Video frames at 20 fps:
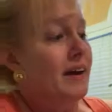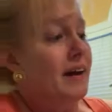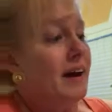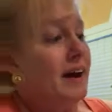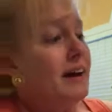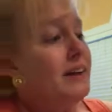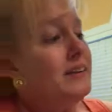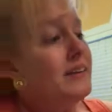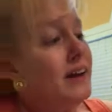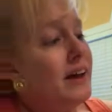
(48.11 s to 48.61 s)

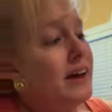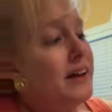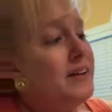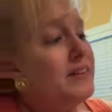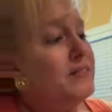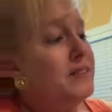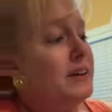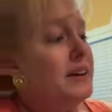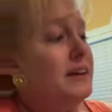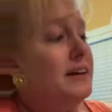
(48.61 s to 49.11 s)
I
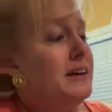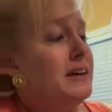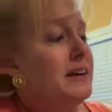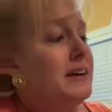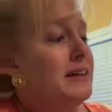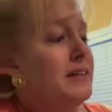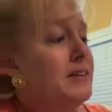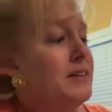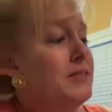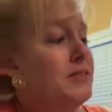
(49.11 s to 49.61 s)
love
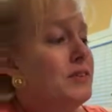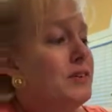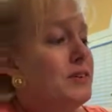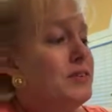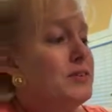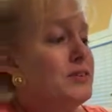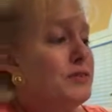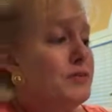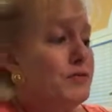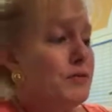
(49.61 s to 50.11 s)
in
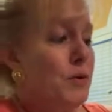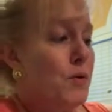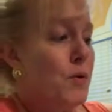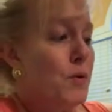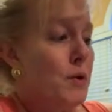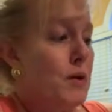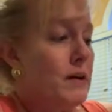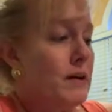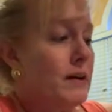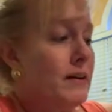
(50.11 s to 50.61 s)
verse
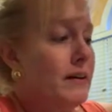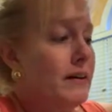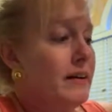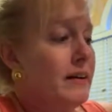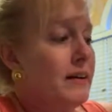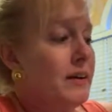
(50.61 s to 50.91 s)
4